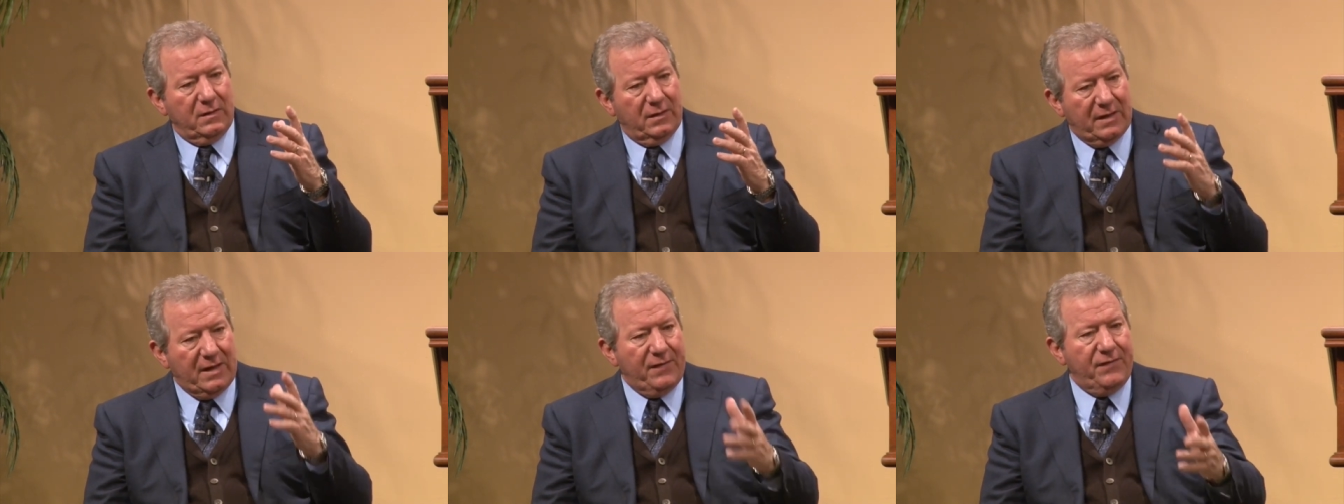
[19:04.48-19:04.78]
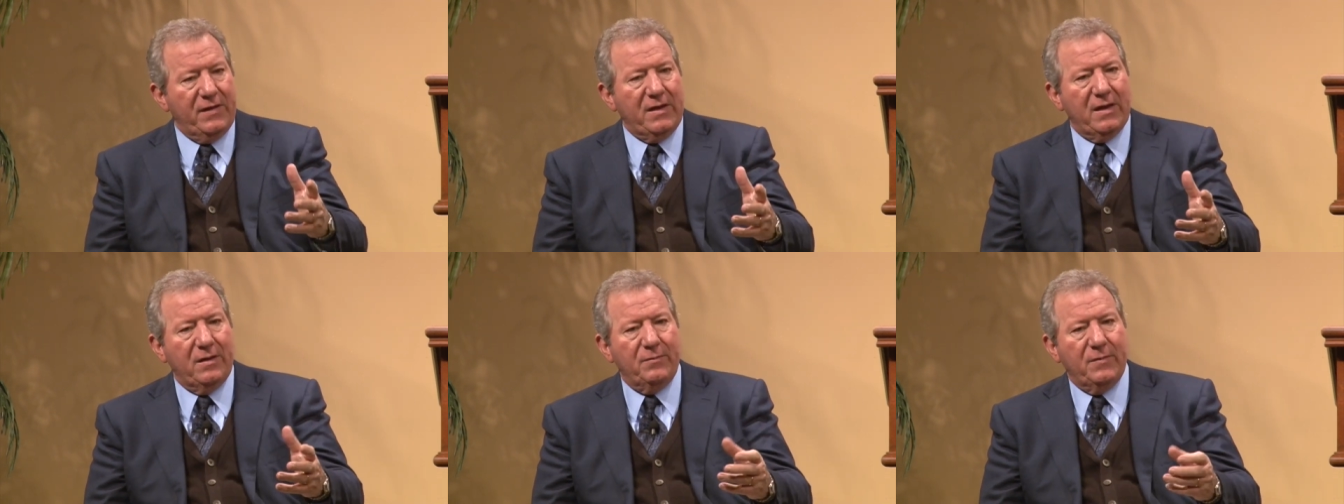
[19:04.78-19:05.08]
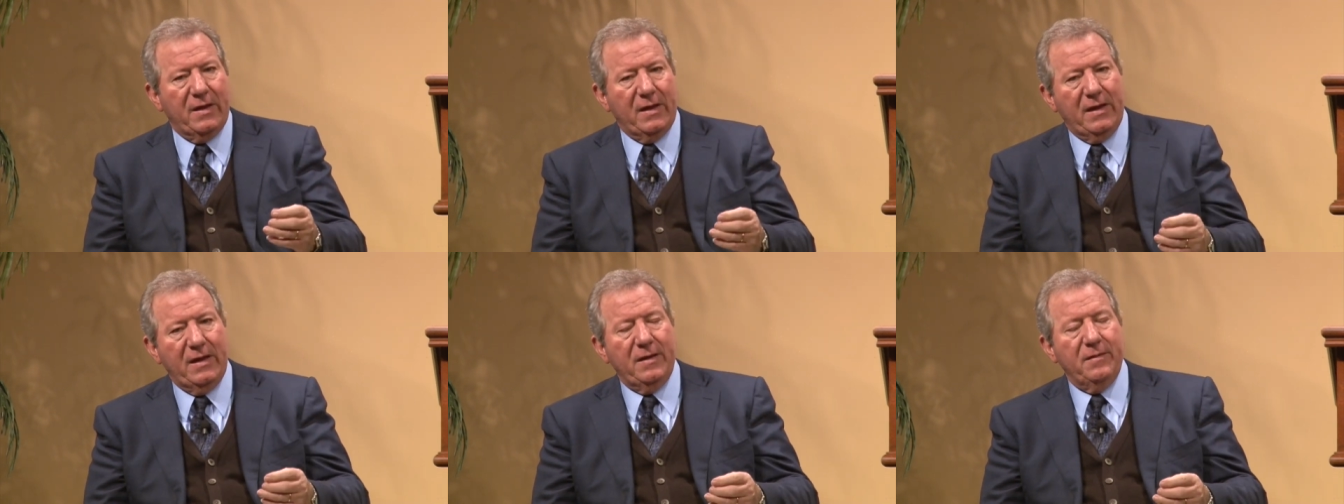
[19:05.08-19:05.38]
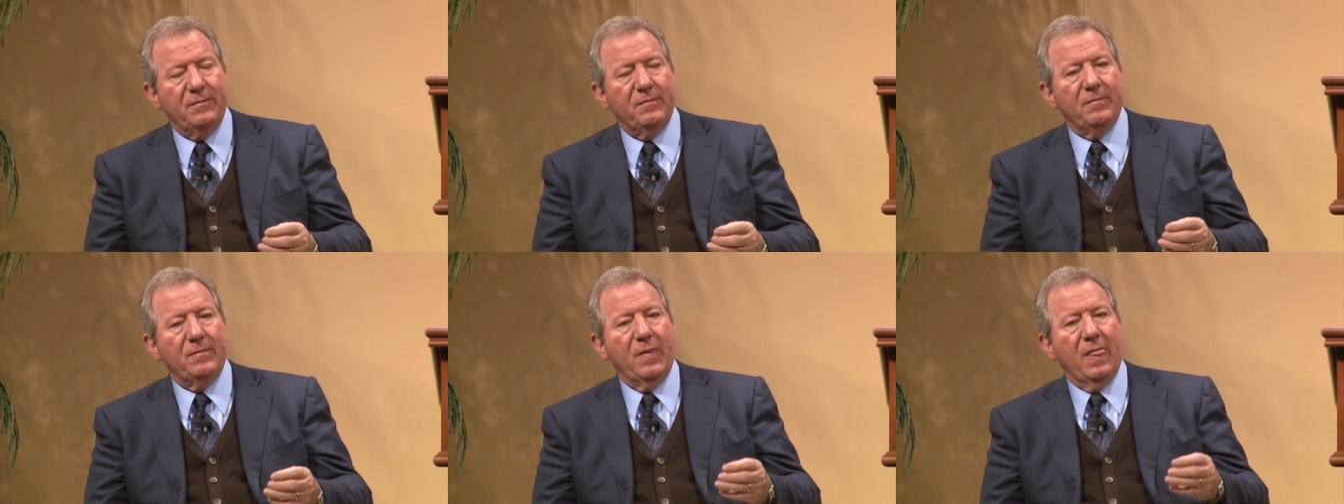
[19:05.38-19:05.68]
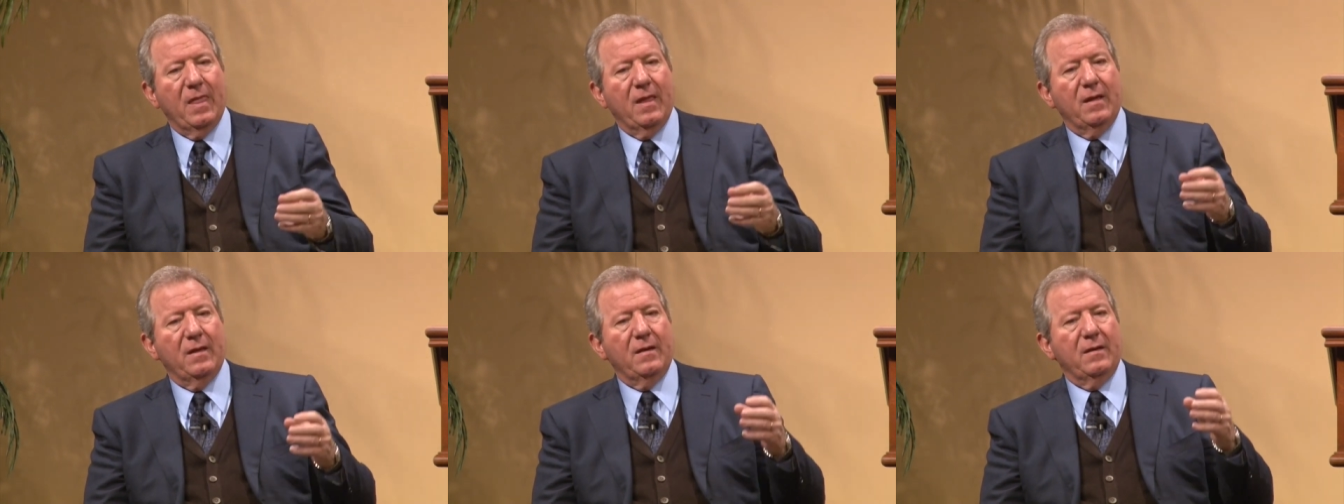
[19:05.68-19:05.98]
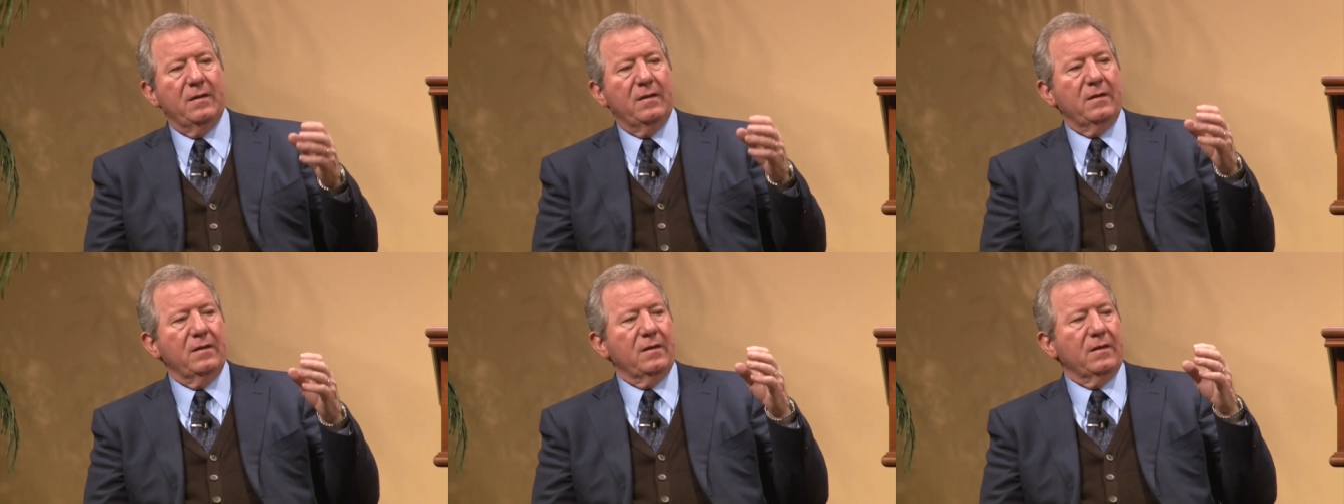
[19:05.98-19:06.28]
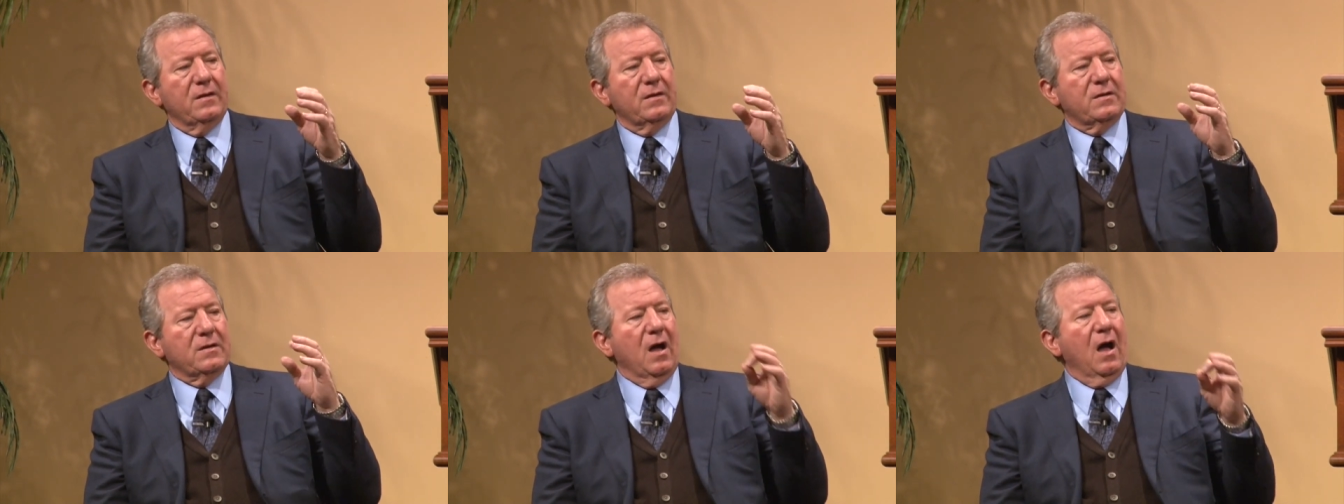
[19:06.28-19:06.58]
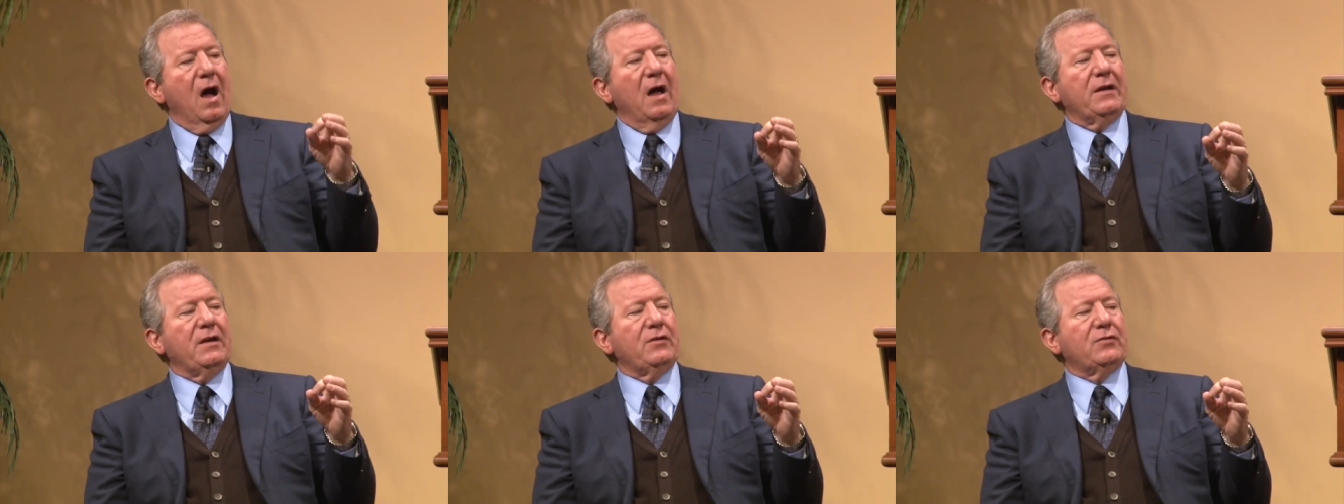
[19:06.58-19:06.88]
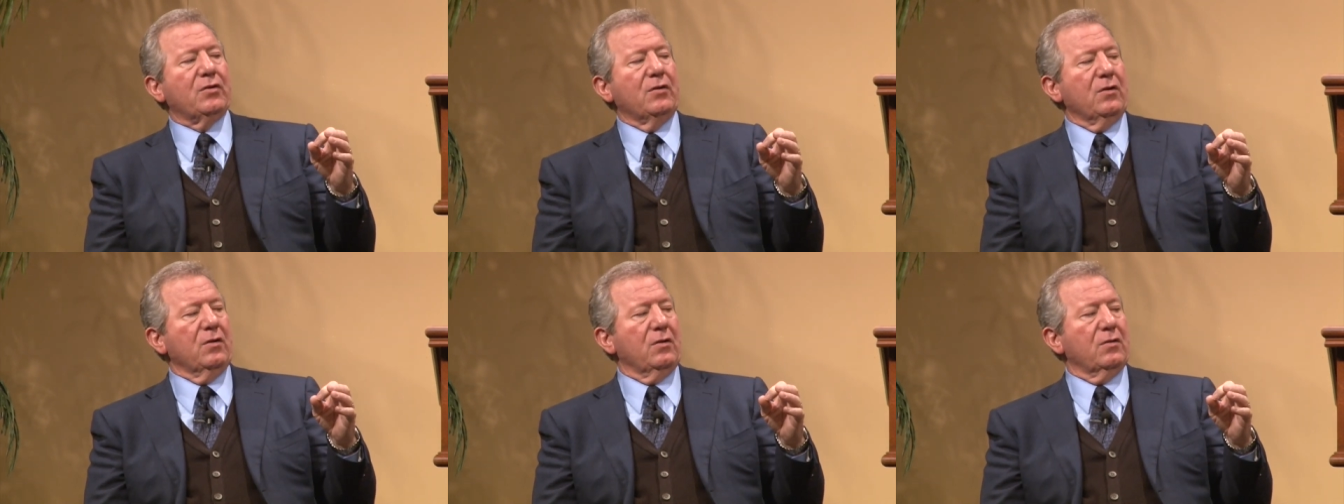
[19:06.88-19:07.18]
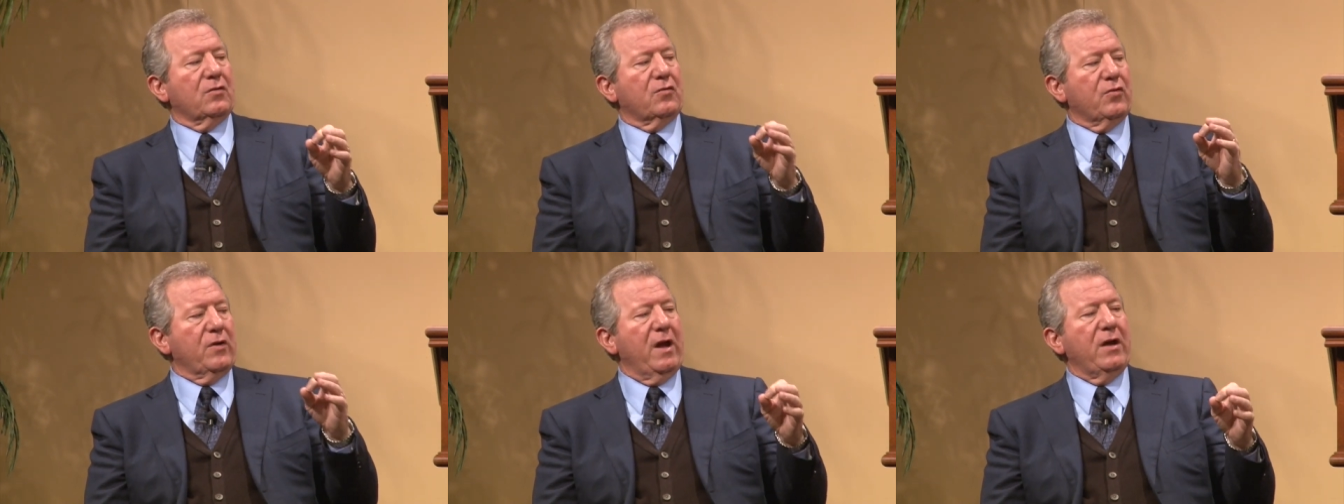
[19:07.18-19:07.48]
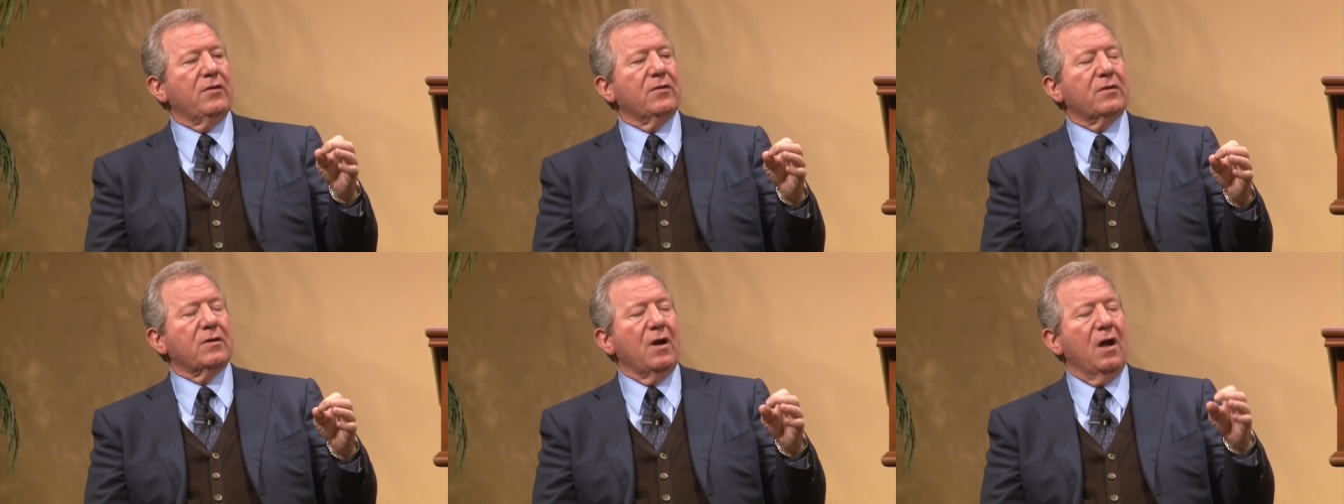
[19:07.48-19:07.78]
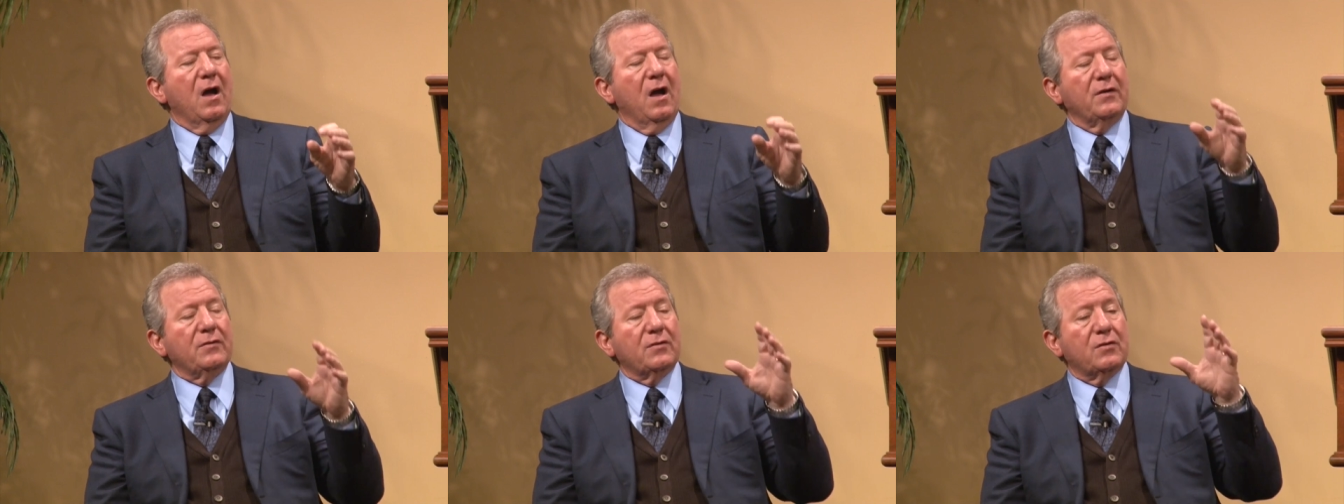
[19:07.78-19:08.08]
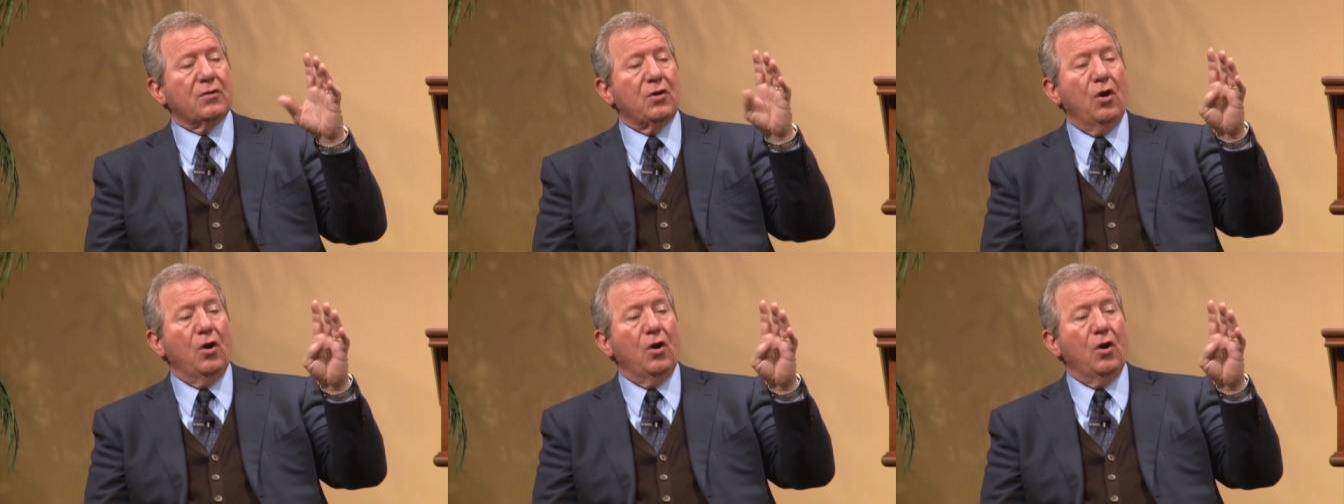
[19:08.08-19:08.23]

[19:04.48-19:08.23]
Living in me, God eternal, creator God,